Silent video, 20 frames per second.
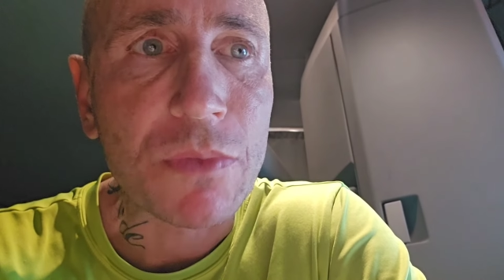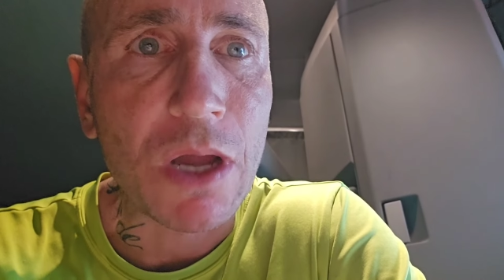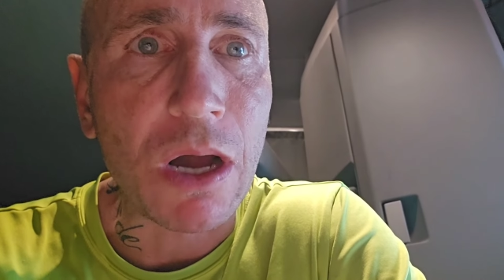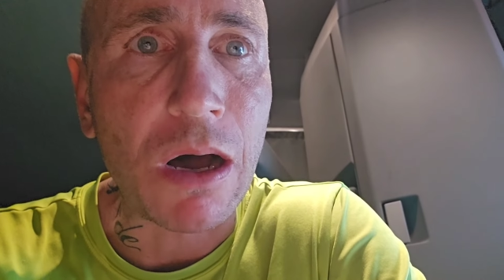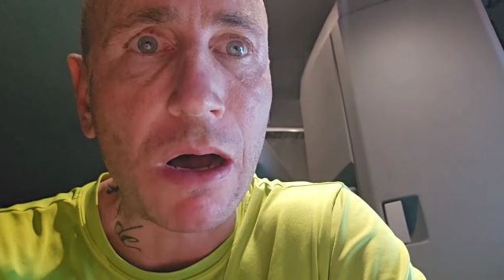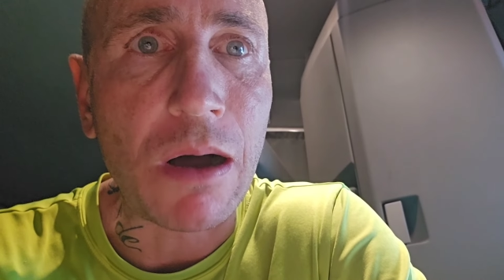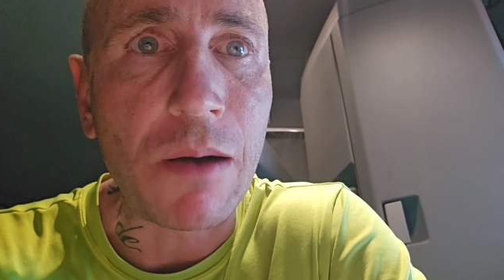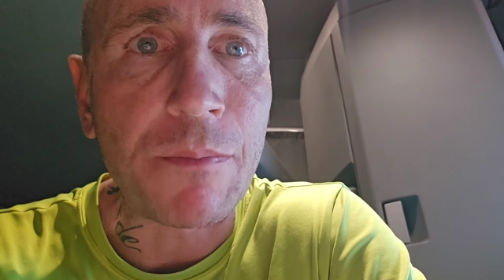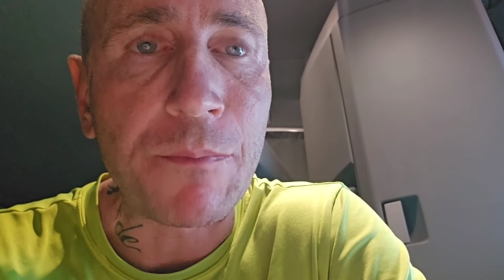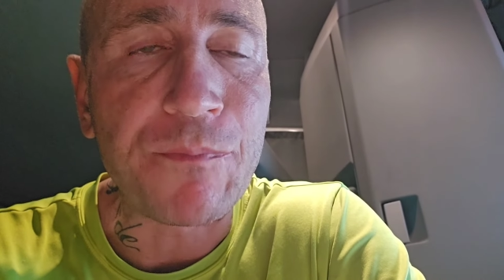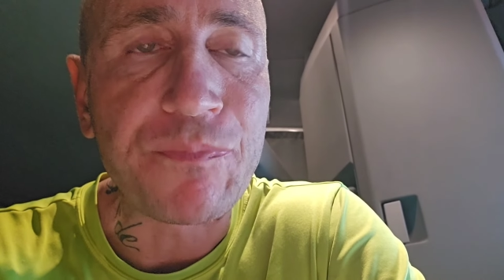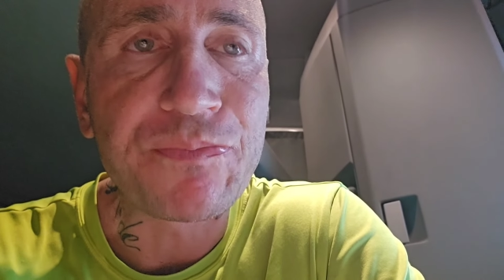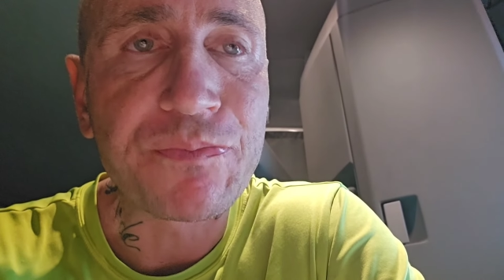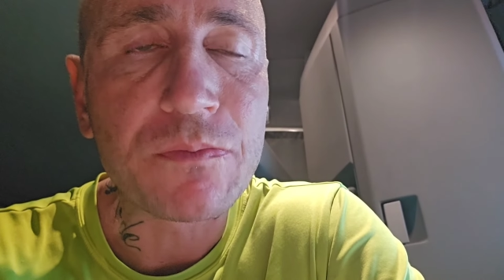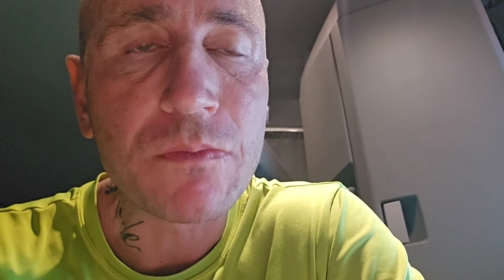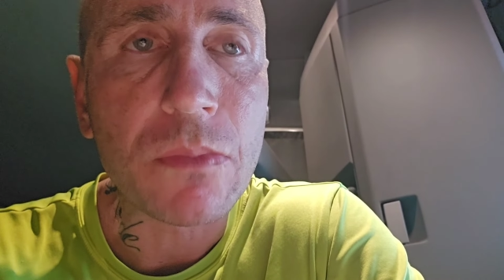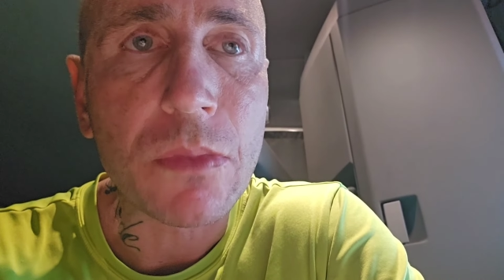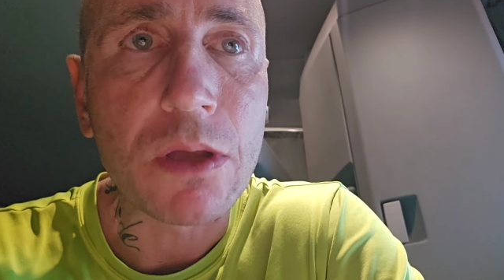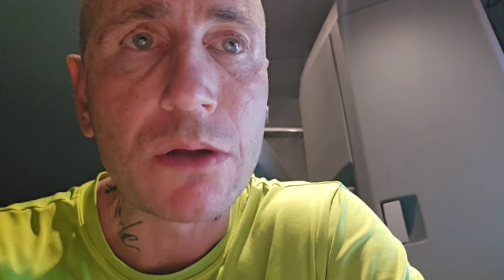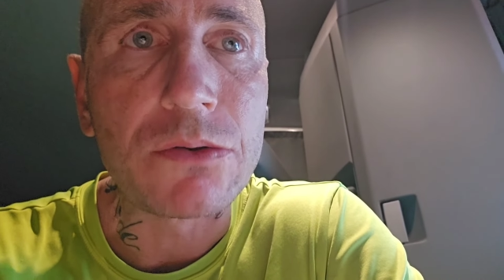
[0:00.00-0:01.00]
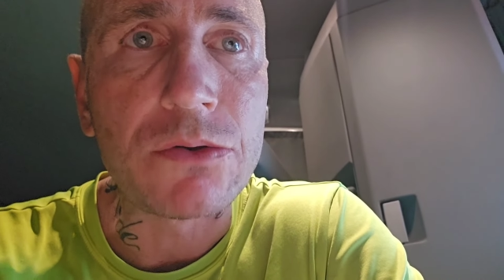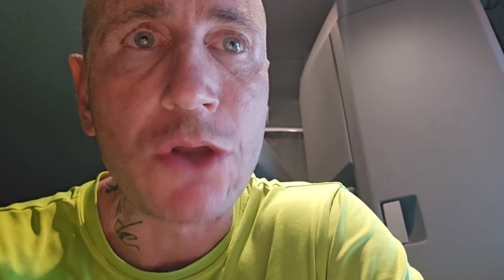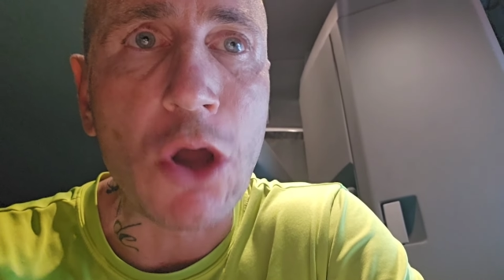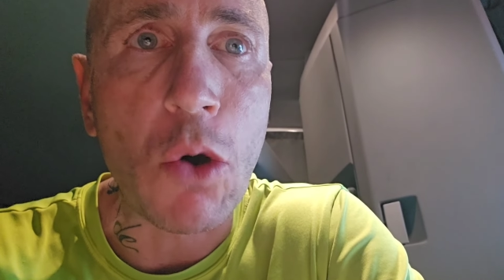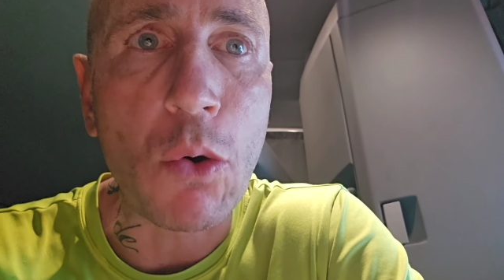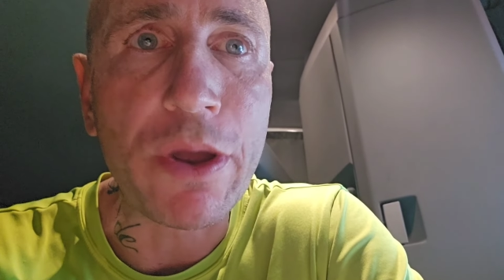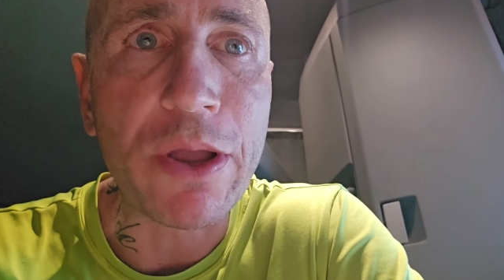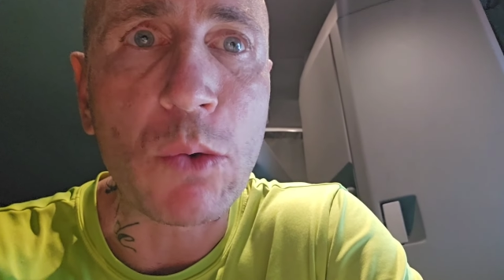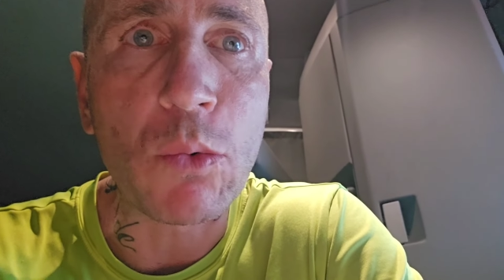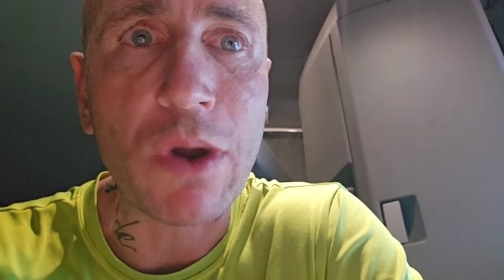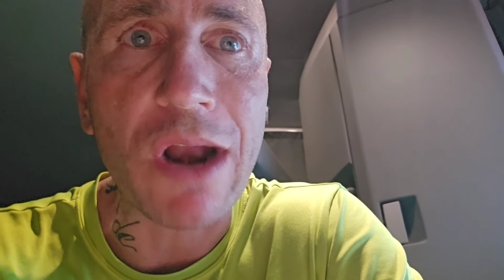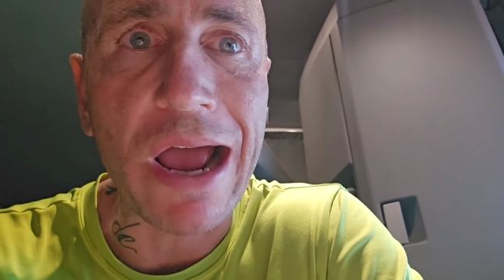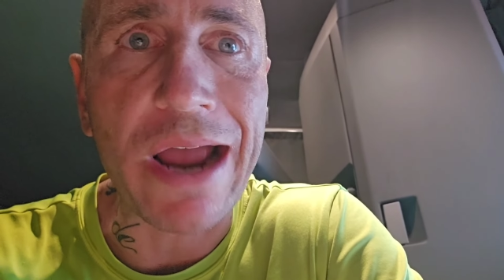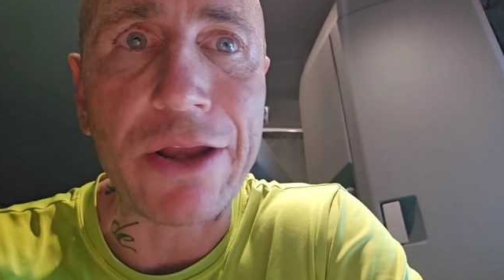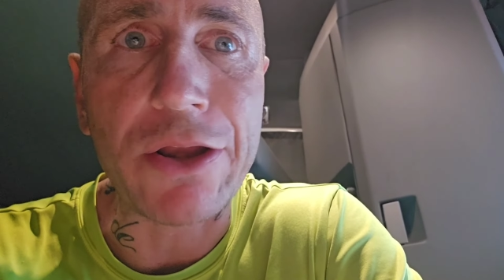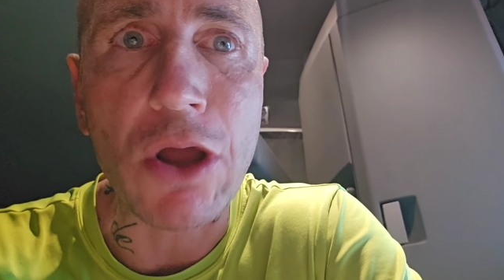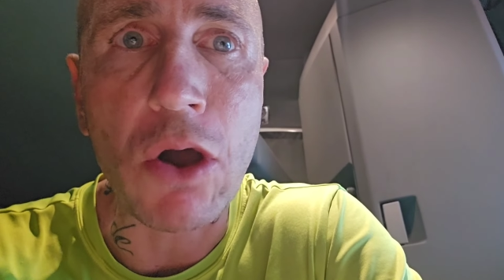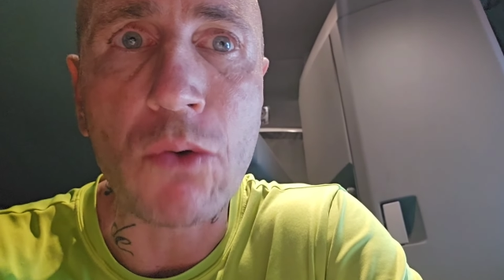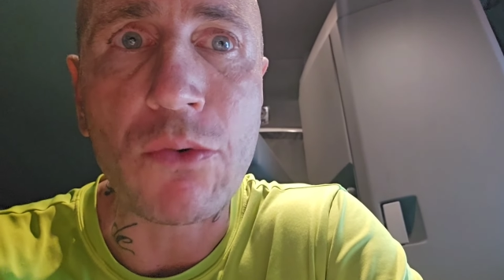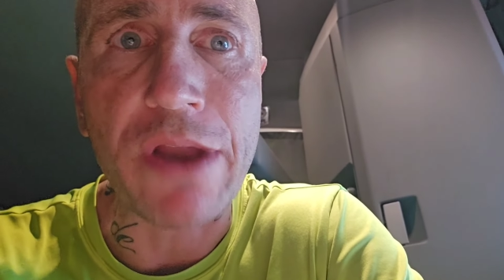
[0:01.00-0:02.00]
Um, knowing what
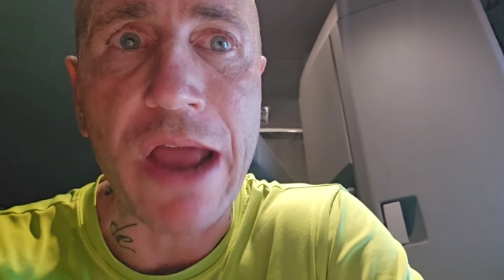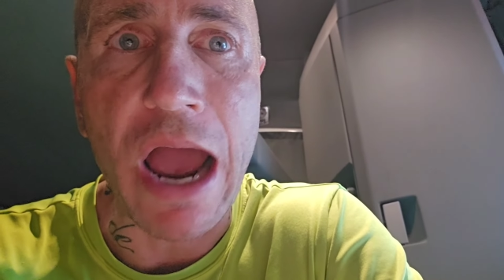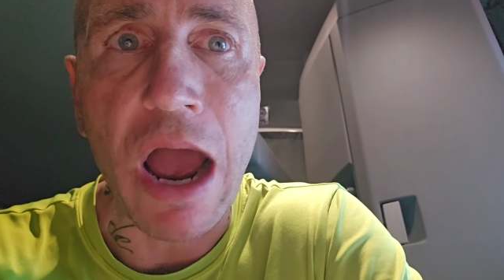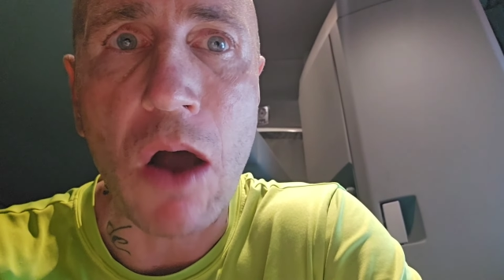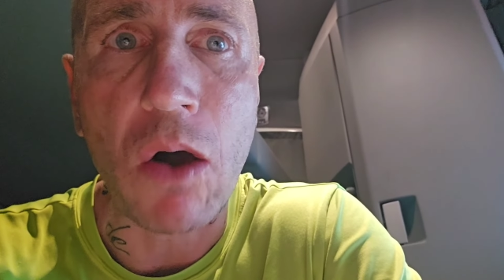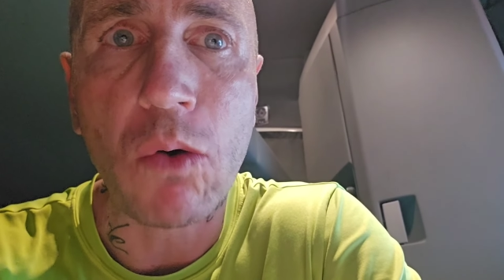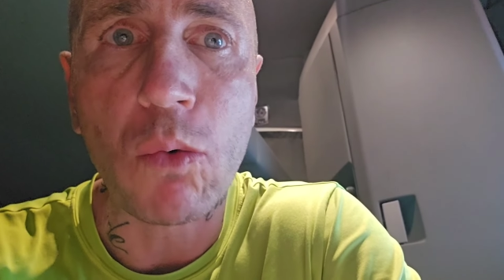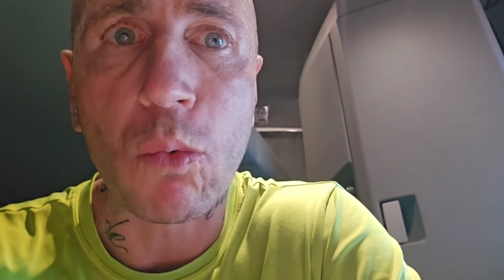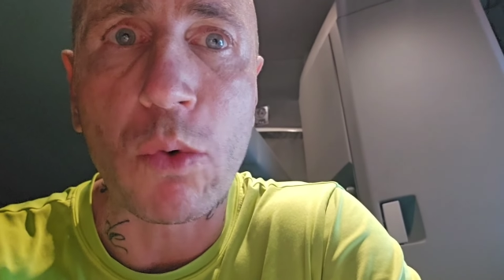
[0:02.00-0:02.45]
I know now,